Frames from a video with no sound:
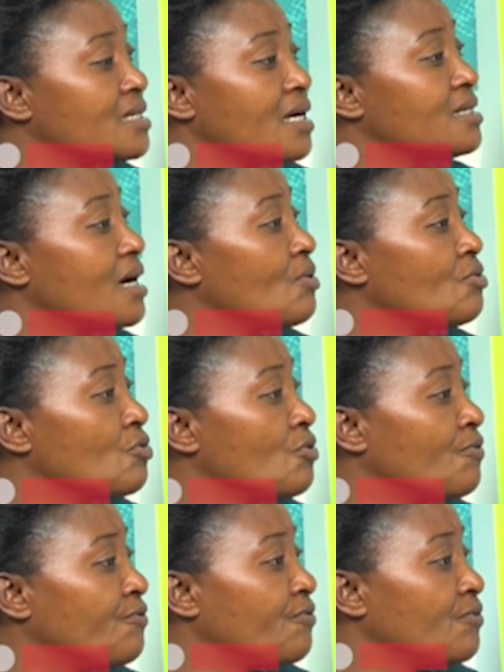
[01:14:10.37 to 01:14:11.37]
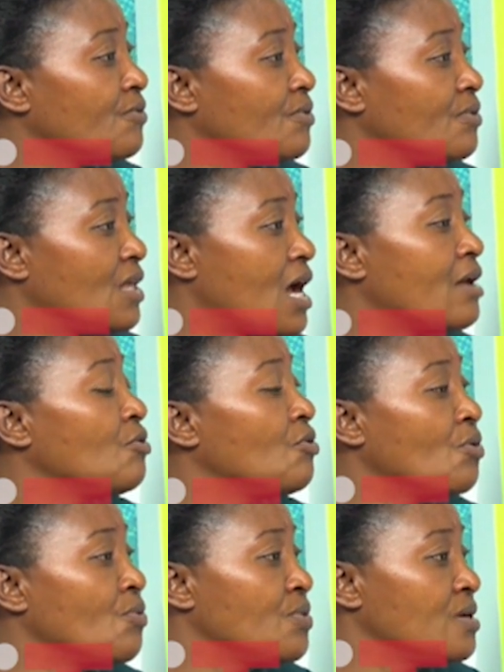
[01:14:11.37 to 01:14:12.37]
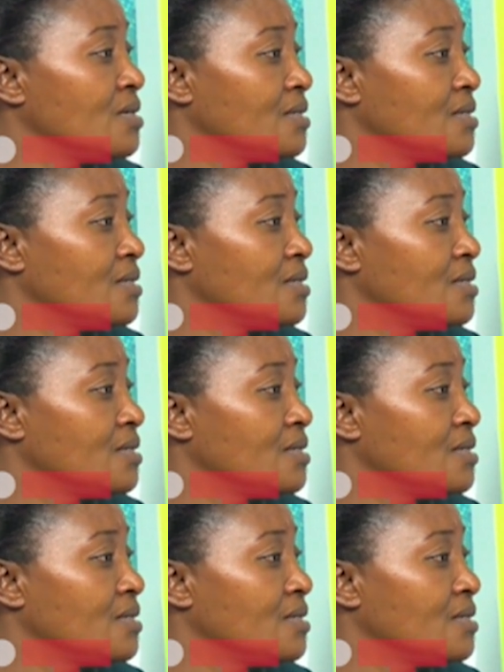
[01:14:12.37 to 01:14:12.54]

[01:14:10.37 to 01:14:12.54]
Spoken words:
that out of the unknown.